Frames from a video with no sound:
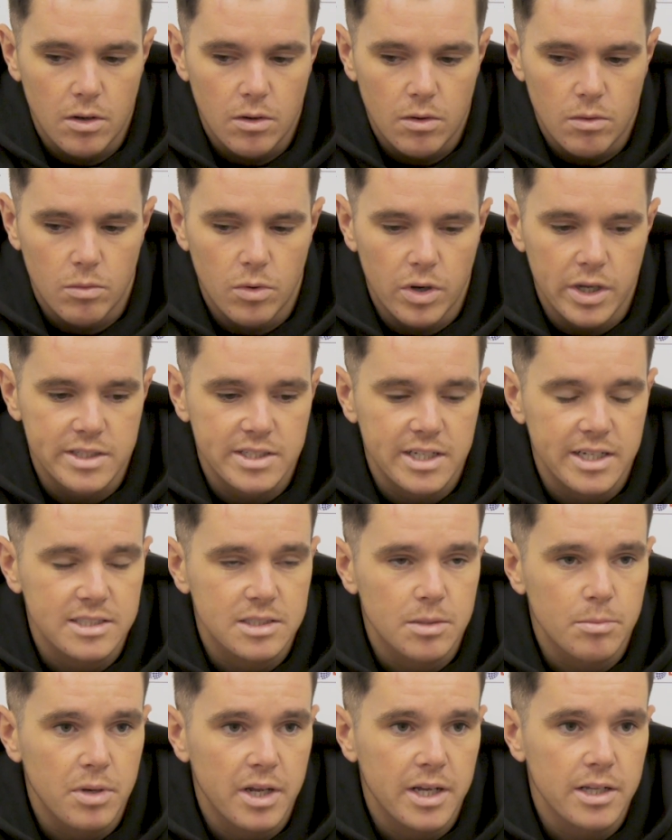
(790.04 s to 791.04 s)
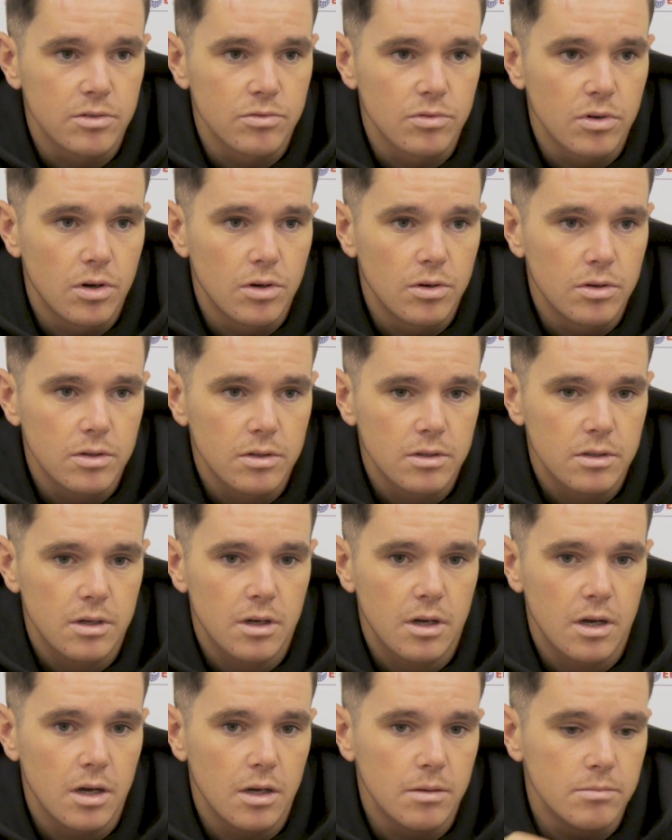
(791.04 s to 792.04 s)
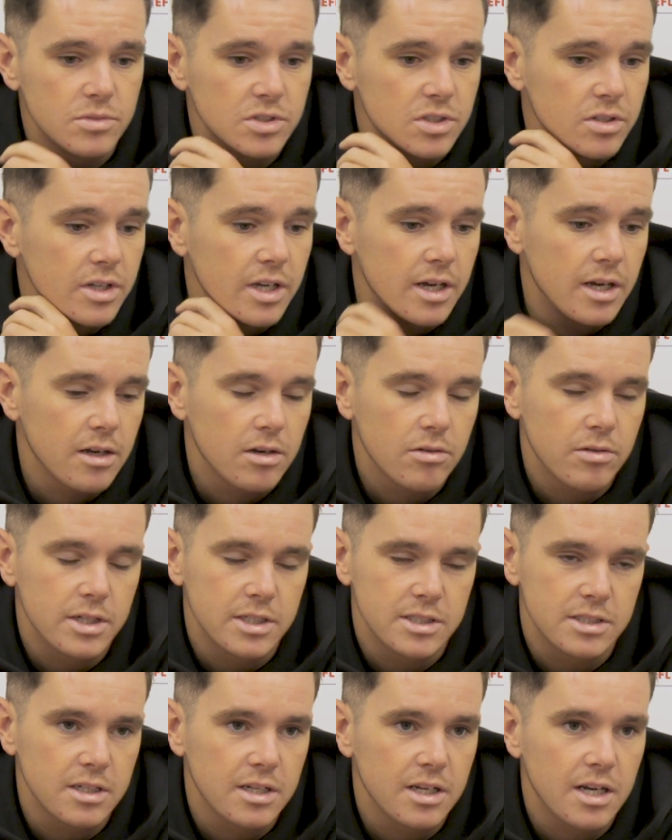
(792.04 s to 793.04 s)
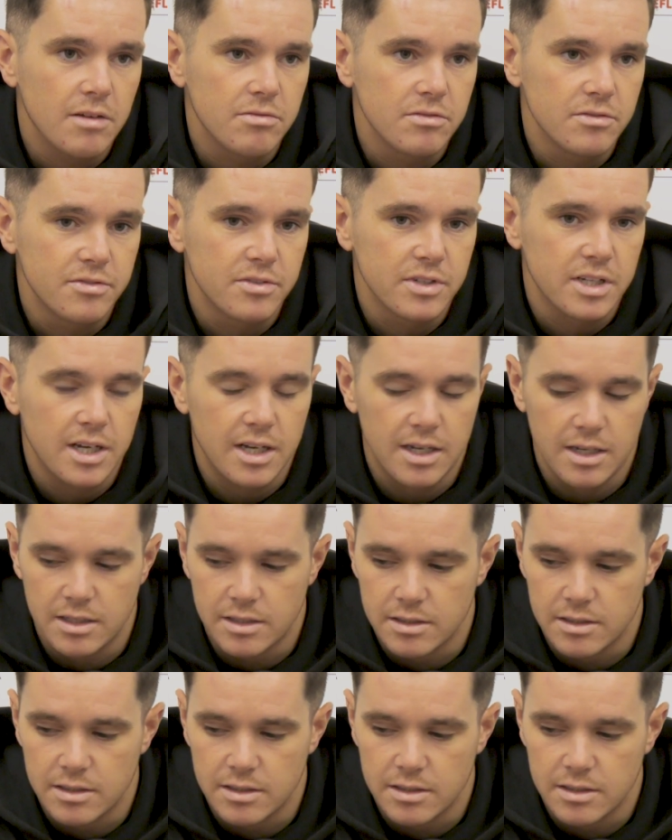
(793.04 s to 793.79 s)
what it takes to play in the role. Credit to the gaffer for that,